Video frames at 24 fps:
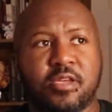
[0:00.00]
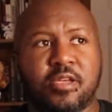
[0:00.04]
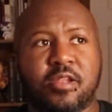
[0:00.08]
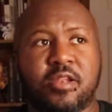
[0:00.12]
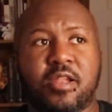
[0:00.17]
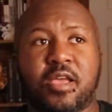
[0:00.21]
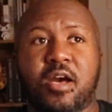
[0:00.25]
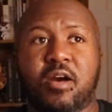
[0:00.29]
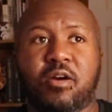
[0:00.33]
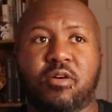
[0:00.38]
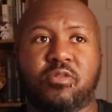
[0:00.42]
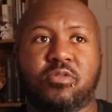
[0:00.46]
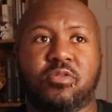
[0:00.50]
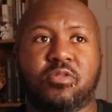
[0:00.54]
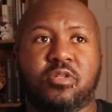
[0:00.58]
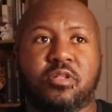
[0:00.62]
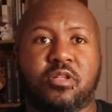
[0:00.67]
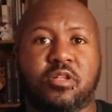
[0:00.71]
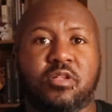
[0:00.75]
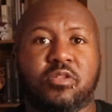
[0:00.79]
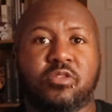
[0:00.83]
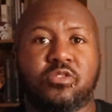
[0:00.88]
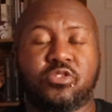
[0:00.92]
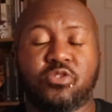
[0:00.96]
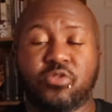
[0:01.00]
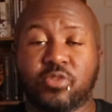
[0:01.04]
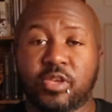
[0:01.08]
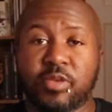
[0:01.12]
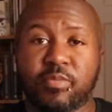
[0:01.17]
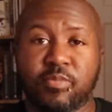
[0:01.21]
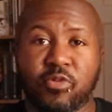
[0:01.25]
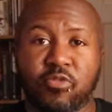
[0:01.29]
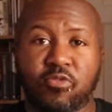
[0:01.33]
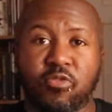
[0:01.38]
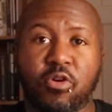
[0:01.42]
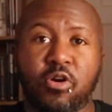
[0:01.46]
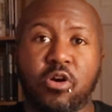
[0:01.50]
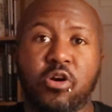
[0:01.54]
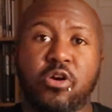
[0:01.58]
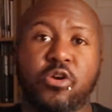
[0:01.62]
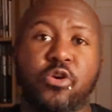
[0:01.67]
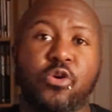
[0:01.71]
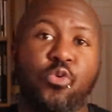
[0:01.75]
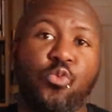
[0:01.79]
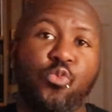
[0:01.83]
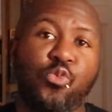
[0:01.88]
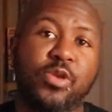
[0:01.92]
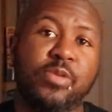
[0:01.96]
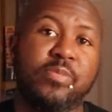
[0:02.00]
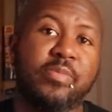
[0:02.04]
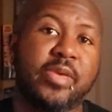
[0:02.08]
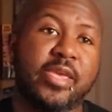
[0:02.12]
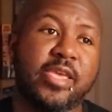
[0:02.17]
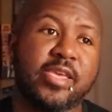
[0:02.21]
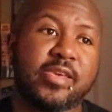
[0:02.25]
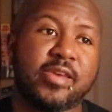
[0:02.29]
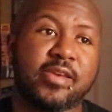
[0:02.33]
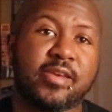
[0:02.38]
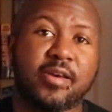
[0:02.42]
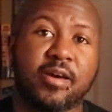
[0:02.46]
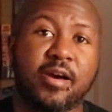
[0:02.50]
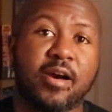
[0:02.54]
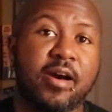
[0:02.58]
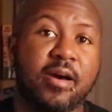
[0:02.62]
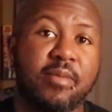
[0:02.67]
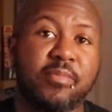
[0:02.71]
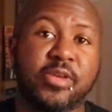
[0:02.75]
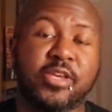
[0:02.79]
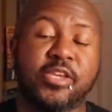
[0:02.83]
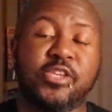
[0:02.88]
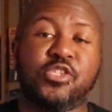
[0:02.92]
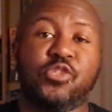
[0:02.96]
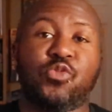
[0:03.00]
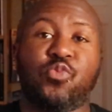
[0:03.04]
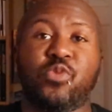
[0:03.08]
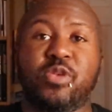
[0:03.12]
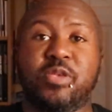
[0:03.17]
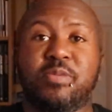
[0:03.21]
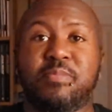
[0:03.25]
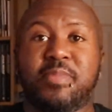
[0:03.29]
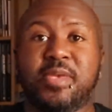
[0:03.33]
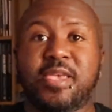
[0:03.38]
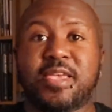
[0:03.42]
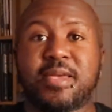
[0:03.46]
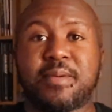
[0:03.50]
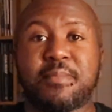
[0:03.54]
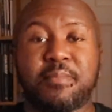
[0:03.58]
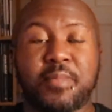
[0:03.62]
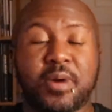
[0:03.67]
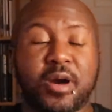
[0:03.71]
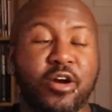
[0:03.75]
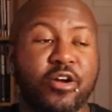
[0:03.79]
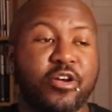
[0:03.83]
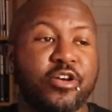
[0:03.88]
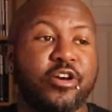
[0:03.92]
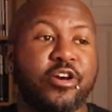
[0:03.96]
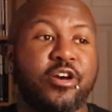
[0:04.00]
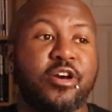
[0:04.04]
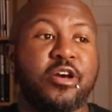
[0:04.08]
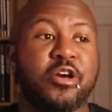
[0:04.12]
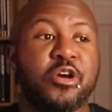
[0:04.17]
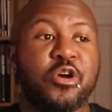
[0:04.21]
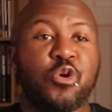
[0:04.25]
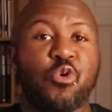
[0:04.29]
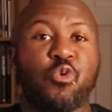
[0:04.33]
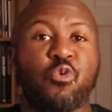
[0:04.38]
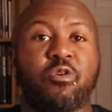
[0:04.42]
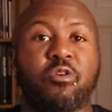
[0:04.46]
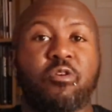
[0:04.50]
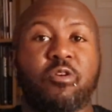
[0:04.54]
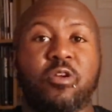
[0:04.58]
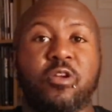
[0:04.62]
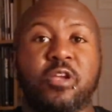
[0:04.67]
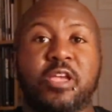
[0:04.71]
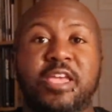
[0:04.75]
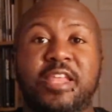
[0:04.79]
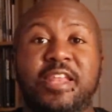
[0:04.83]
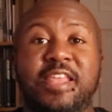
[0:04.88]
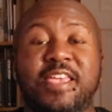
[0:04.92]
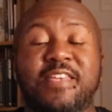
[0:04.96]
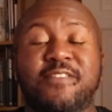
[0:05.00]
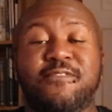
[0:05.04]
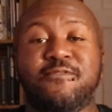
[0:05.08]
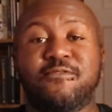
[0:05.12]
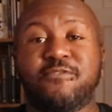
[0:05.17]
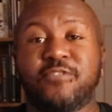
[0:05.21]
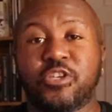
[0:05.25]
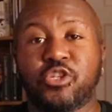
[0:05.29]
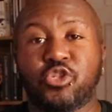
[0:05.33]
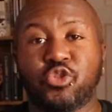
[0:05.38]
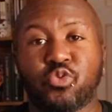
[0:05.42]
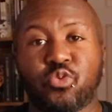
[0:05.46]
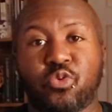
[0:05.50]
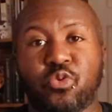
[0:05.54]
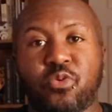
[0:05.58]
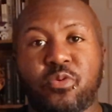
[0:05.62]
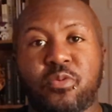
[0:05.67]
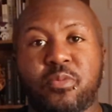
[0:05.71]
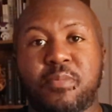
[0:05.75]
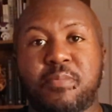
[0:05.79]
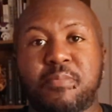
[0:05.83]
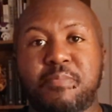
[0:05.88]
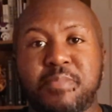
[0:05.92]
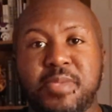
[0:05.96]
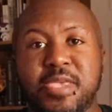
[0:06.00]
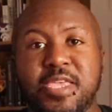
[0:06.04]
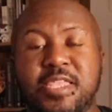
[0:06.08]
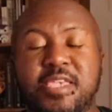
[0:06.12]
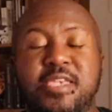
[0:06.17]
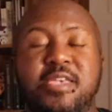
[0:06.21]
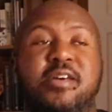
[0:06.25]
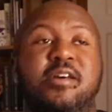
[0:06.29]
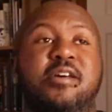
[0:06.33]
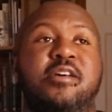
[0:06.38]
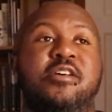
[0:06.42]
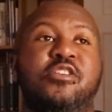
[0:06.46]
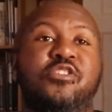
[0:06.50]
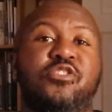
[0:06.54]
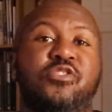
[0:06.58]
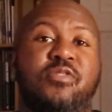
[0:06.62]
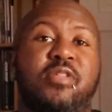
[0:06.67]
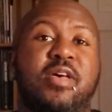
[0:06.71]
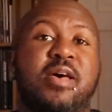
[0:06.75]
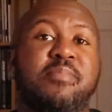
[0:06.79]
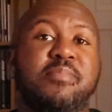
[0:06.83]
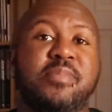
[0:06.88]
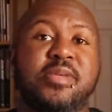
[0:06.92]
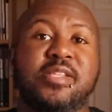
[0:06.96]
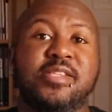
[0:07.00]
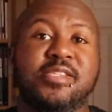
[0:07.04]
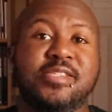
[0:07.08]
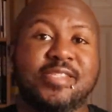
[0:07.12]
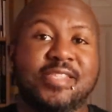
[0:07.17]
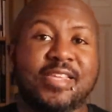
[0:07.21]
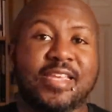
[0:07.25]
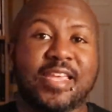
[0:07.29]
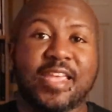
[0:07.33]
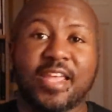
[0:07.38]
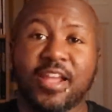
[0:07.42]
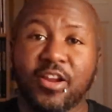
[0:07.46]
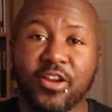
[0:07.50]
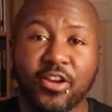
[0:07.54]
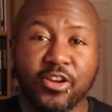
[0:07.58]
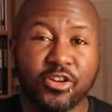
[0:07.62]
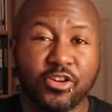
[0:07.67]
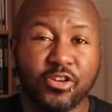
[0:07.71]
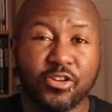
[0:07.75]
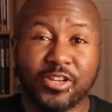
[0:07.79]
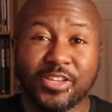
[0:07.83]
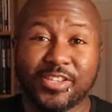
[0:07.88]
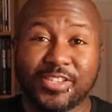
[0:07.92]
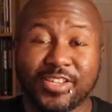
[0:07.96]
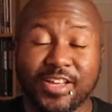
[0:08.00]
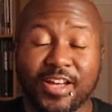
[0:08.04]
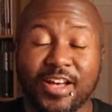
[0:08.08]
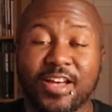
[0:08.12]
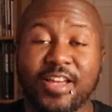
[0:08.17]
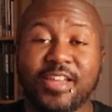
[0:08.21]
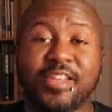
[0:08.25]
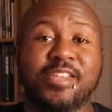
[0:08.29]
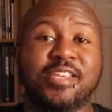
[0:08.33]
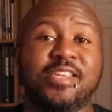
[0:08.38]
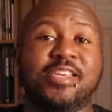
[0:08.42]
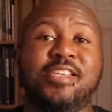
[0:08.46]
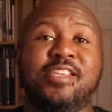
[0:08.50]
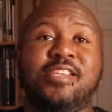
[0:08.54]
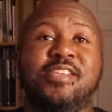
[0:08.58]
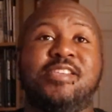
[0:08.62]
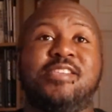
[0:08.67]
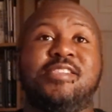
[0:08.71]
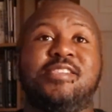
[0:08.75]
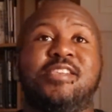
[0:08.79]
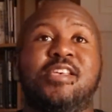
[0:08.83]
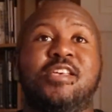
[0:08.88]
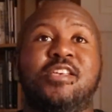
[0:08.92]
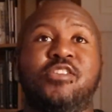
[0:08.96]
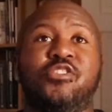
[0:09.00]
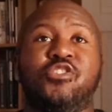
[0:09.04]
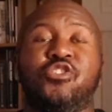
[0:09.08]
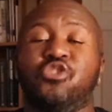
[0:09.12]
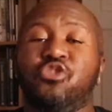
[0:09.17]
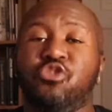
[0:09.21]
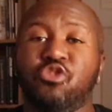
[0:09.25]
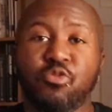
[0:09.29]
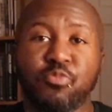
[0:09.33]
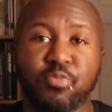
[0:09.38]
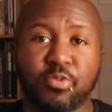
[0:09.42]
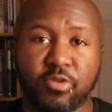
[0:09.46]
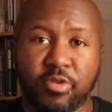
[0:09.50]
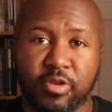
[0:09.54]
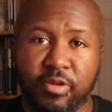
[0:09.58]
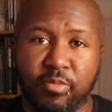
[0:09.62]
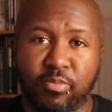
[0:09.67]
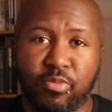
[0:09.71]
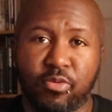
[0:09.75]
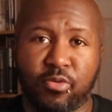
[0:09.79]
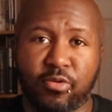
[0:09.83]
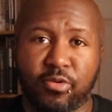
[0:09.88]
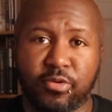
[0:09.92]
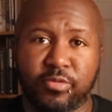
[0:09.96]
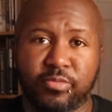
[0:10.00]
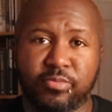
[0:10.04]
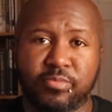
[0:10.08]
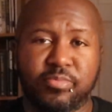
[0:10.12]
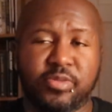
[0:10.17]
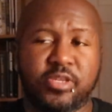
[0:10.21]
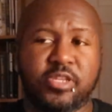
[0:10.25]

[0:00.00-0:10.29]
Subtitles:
Now, don't get me wrong, we make comics, we make manga, we're in a visual media. So that means that character design is super important